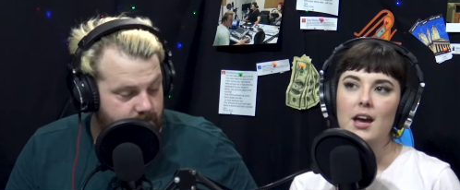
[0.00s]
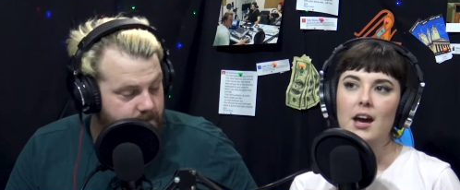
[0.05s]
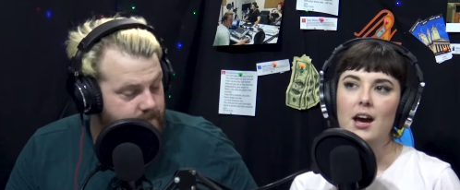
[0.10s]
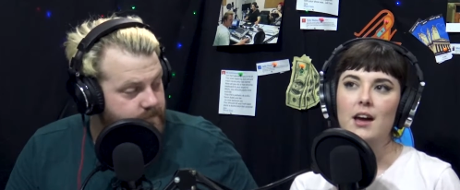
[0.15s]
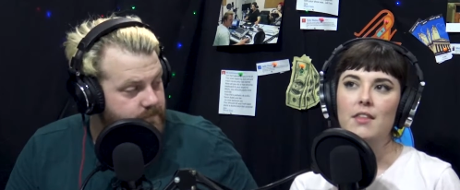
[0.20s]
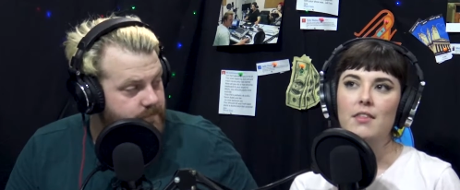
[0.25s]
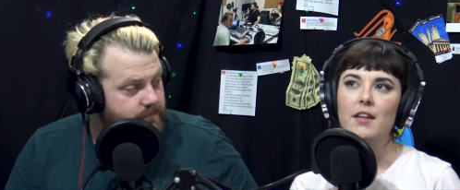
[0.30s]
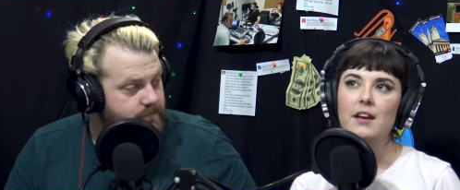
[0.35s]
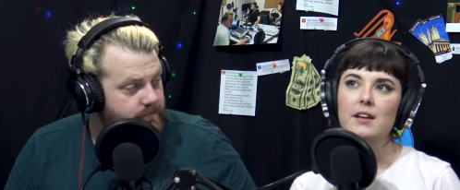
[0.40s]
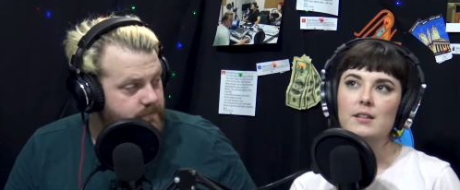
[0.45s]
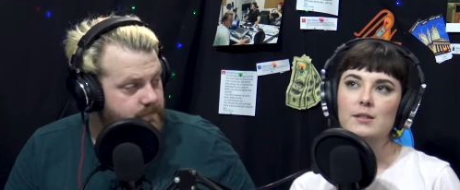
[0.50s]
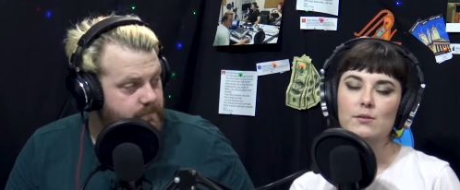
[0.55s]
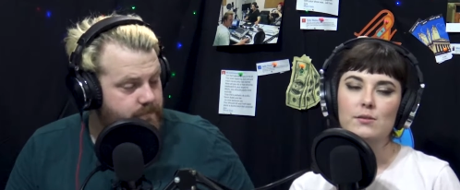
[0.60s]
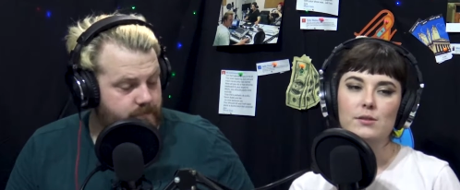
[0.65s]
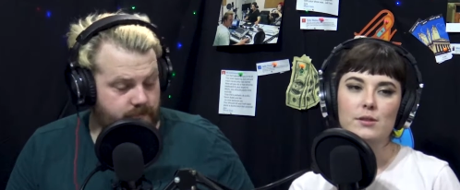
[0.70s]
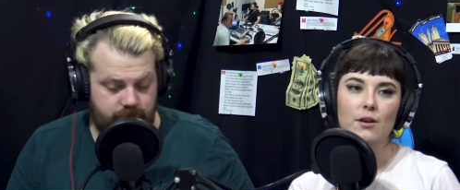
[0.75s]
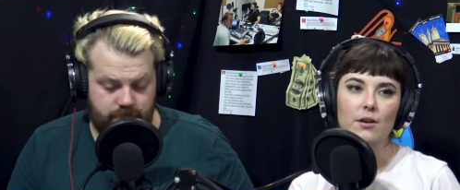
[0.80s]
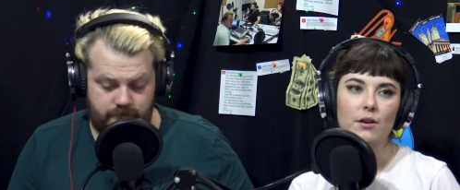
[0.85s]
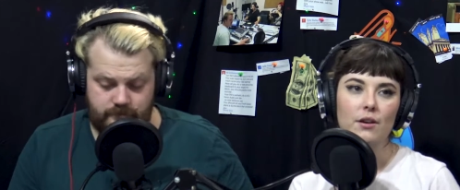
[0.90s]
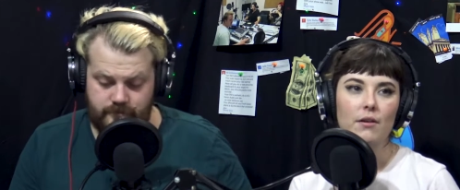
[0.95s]
Speaker 1: I think it's
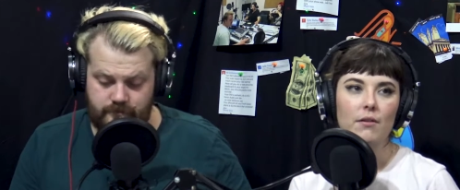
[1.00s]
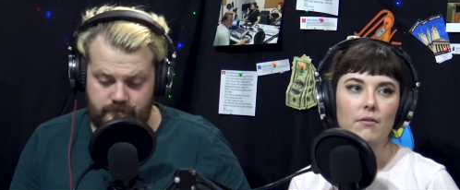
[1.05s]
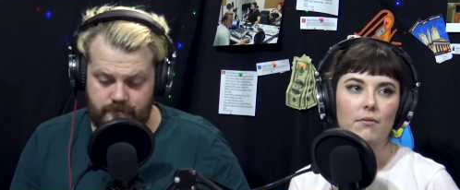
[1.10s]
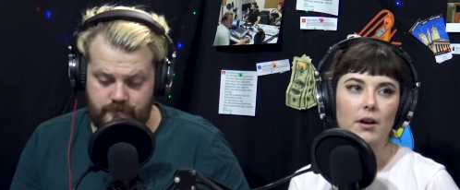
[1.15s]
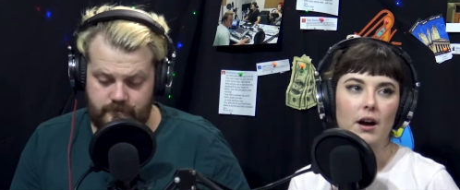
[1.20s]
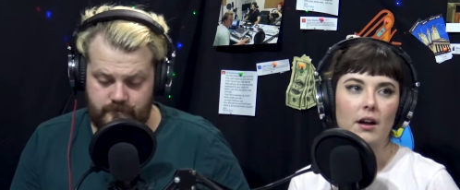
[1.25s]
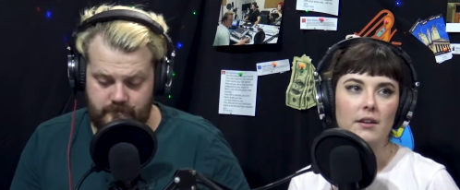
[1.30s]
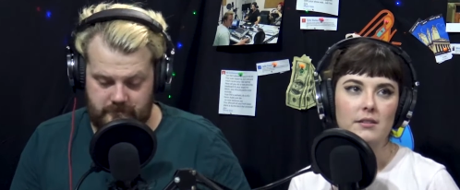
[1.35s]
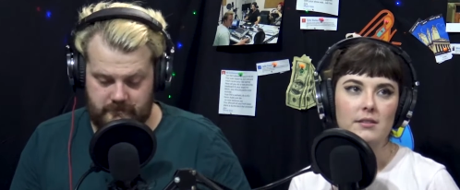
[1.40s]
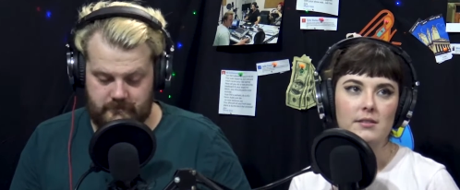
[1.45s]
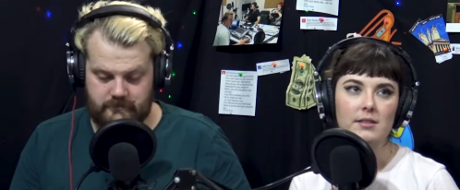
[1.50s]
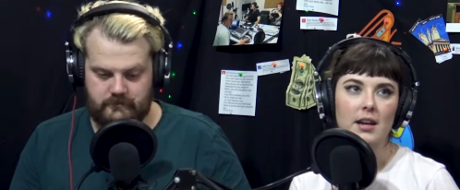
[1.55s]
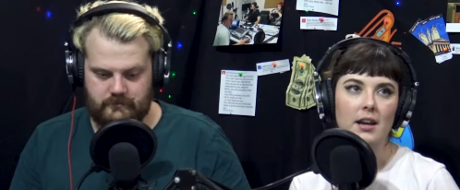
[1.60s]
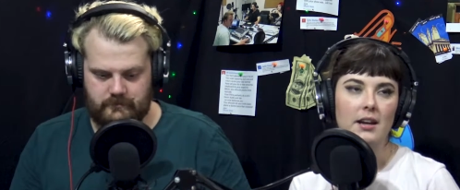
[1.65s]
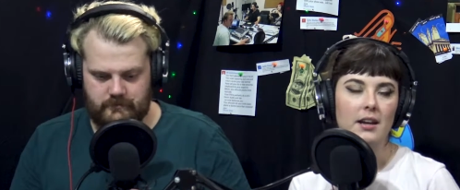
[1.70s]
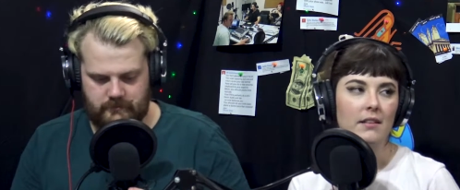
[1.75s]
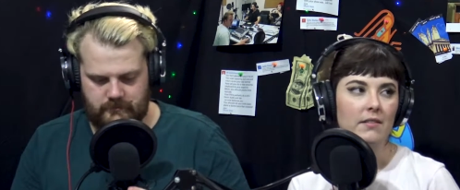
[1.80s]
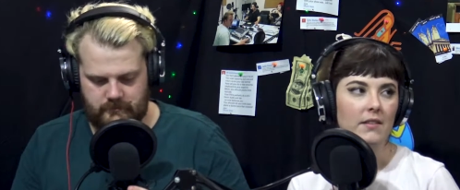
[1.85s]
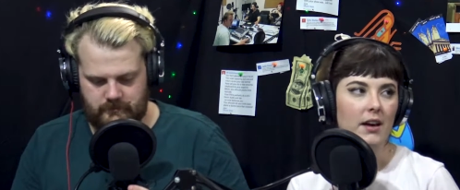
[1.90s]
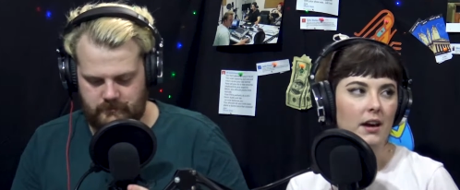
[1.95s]
also
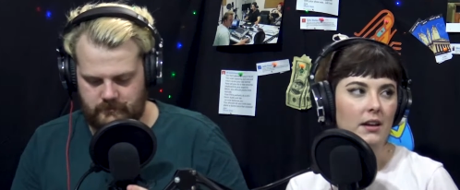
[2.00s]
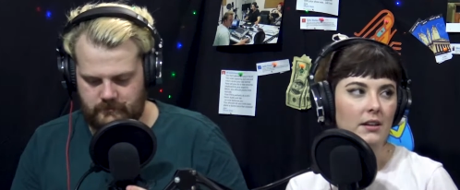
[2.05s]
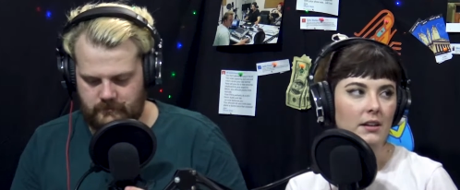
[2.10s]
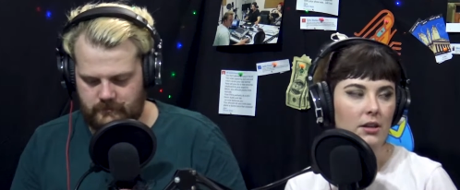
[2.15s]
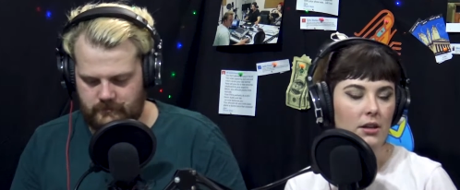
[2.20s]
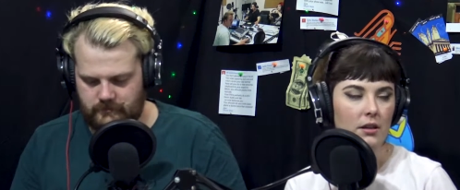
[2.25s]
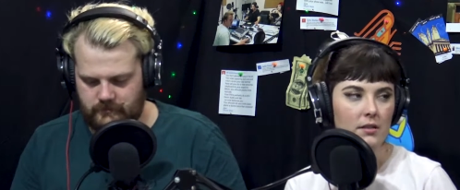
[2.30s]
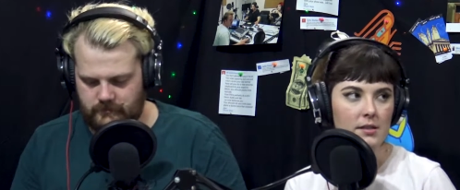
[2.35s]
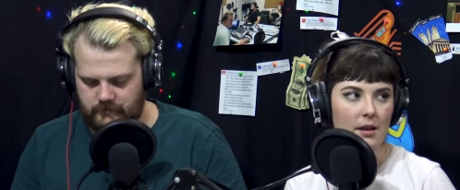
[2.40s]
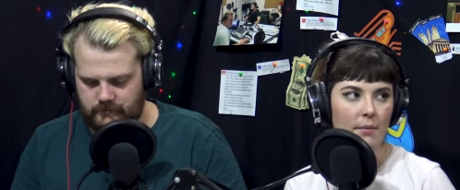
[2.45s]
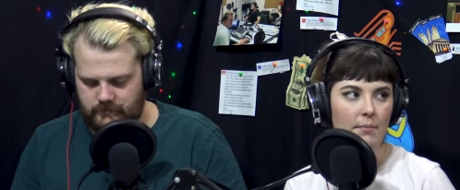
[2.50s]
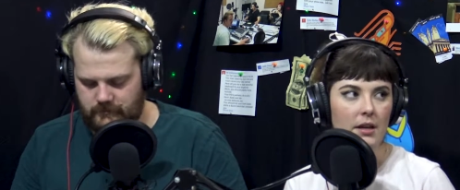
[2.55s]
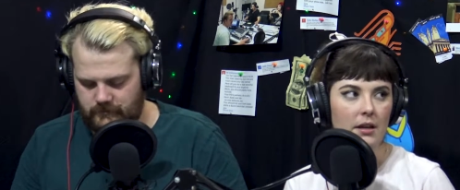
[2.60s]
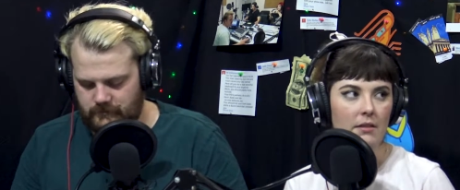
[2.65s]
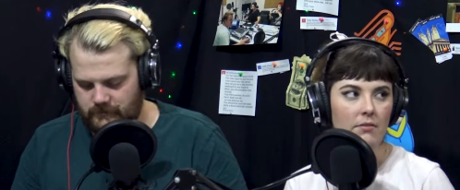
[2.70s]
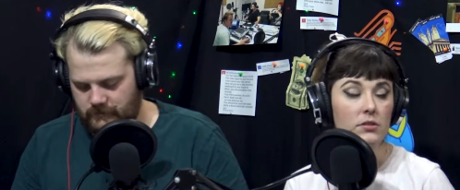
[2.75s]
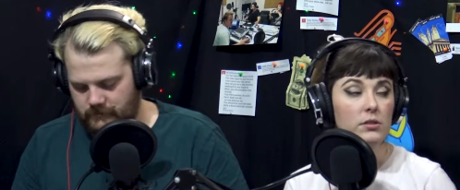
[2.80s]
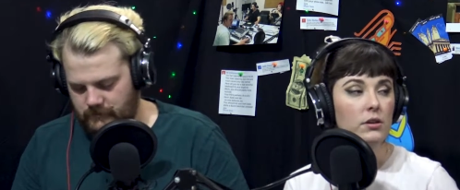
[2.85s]
understanding that something.